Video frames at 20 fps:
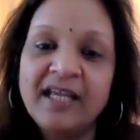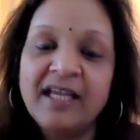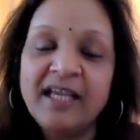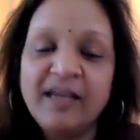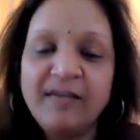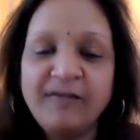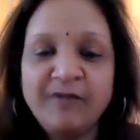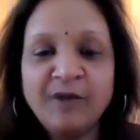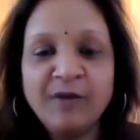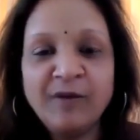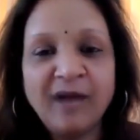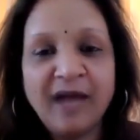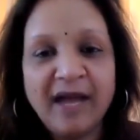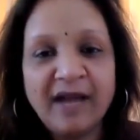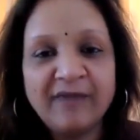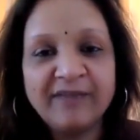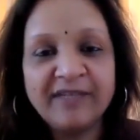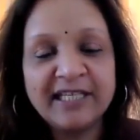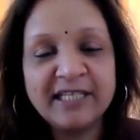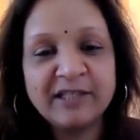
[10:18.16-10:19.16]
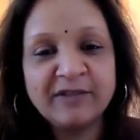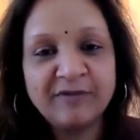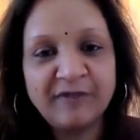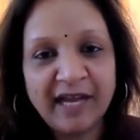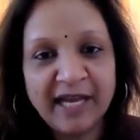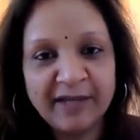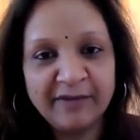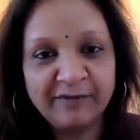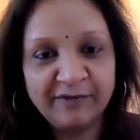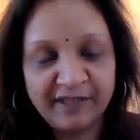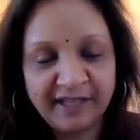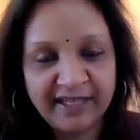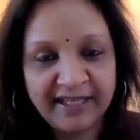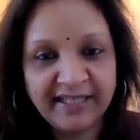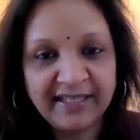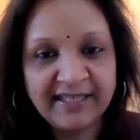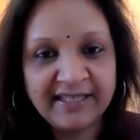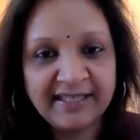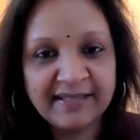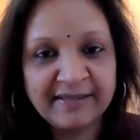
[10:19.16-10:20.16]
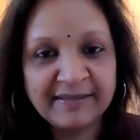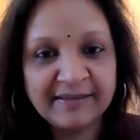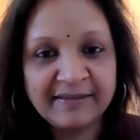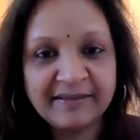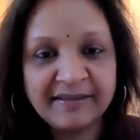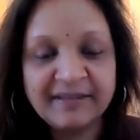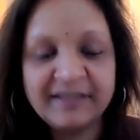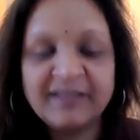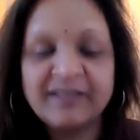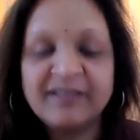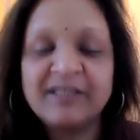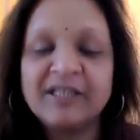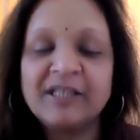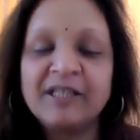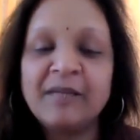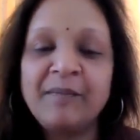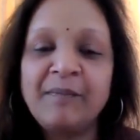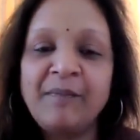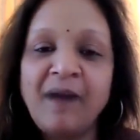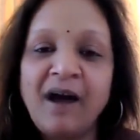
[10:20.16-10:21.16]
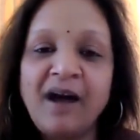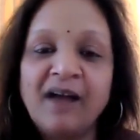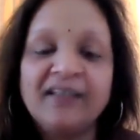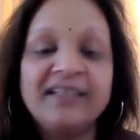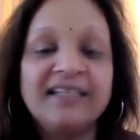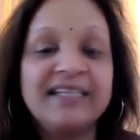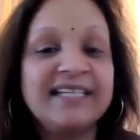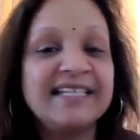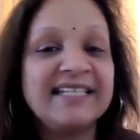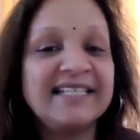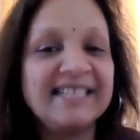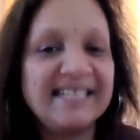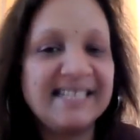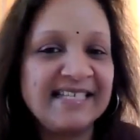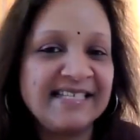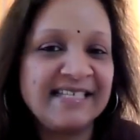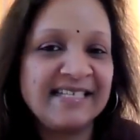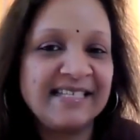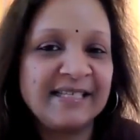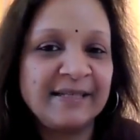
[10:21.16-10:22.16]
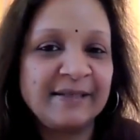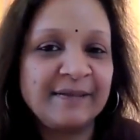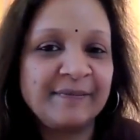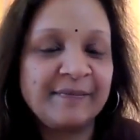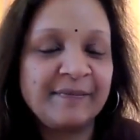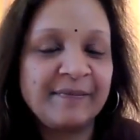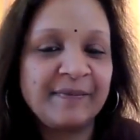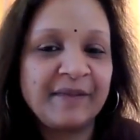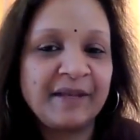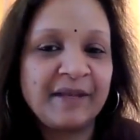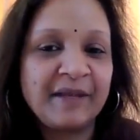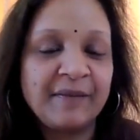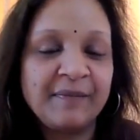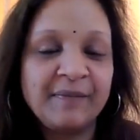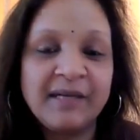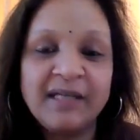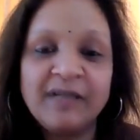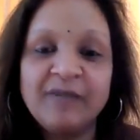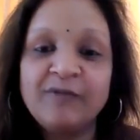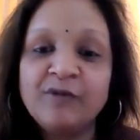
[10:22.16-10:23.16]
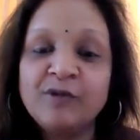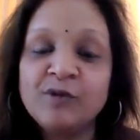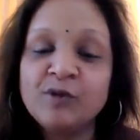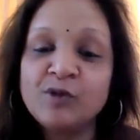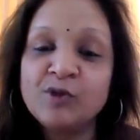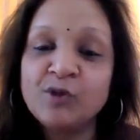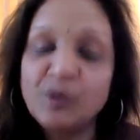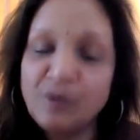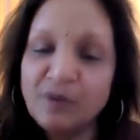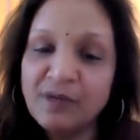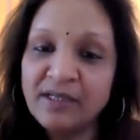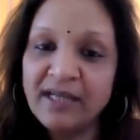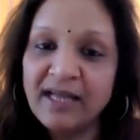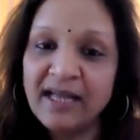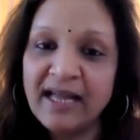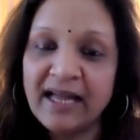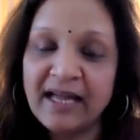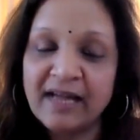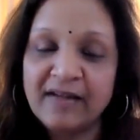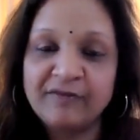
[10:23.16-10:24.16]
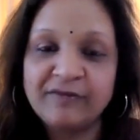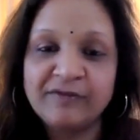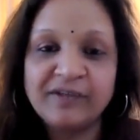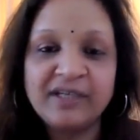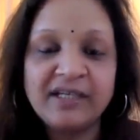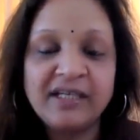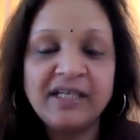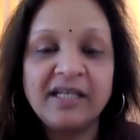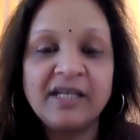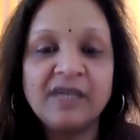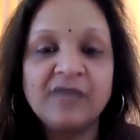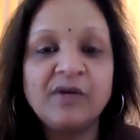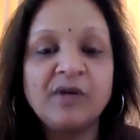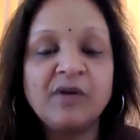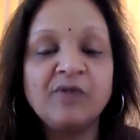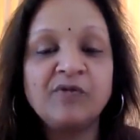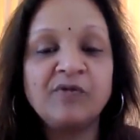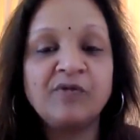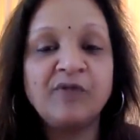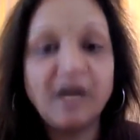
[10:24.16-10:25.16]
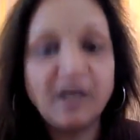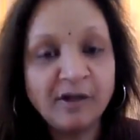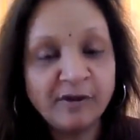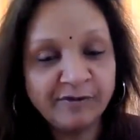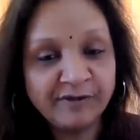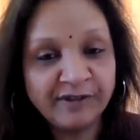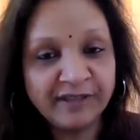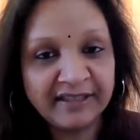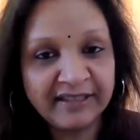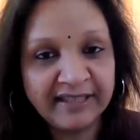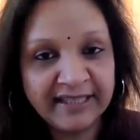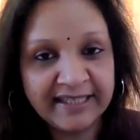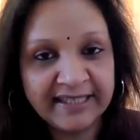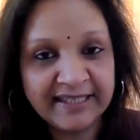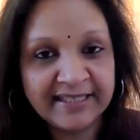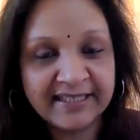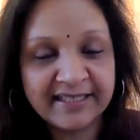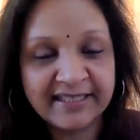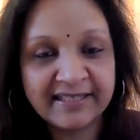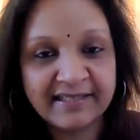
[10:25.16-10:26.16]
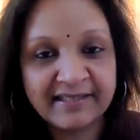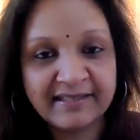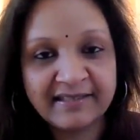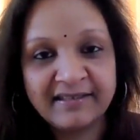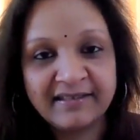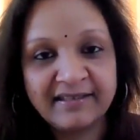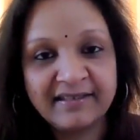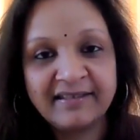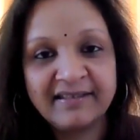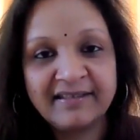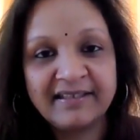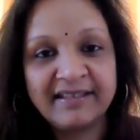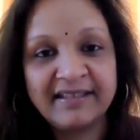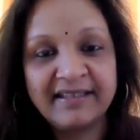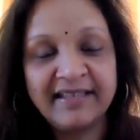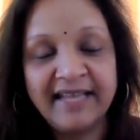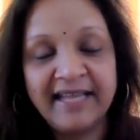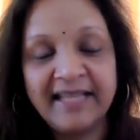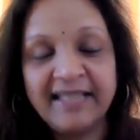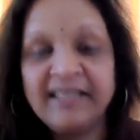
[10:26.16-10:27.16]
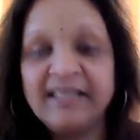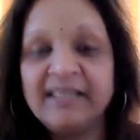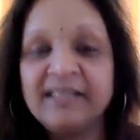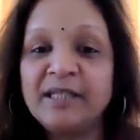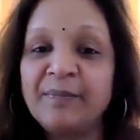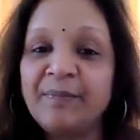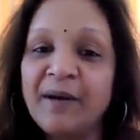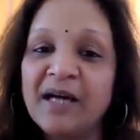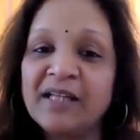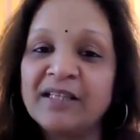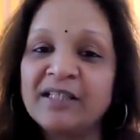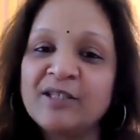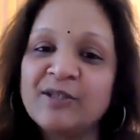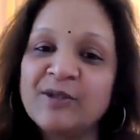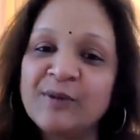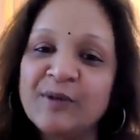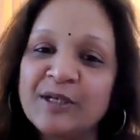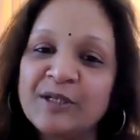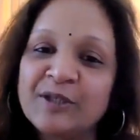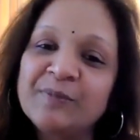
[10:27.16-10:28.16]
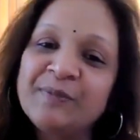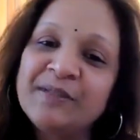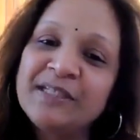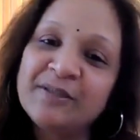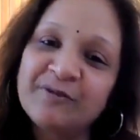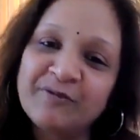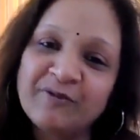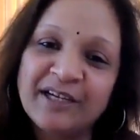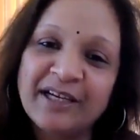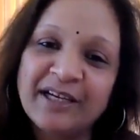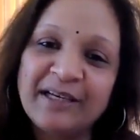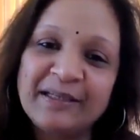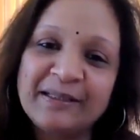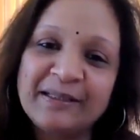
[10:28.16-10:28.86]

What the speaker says: If you have these 5 things, the path is easy. But if you don't have even one of the things, then the path is going to be difficult.